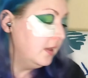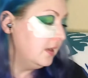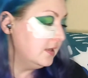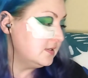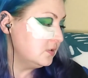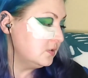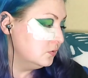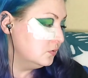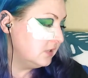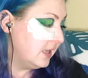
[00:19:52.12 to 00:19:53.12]
It's
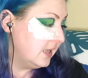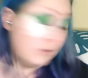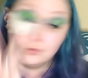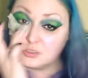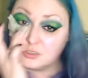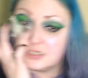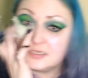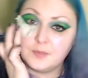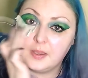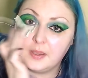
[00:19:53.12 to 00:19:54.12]
called Get Gorgeous
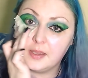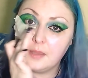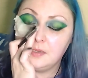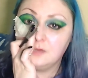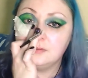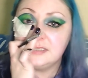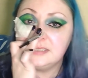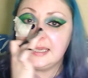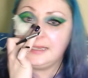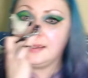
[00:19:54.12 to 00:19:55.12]
by a company called
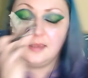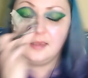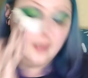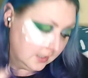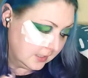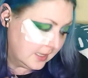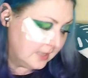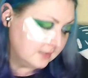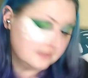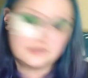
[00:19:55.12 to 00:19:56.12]
Technic, and
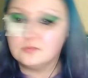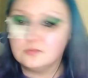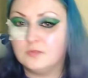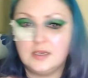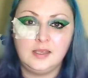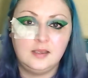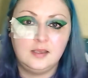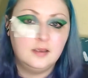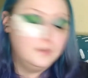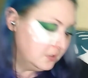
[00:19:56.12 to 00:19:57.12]
again it's a really
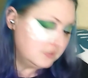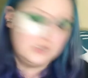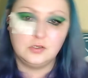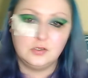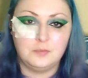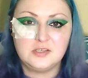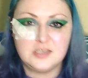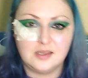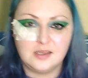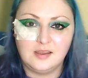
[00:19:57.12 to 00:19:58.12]
beauty on a
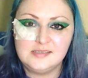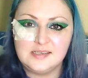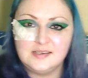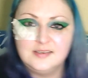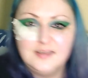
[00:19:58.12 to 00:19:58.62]
budget kind of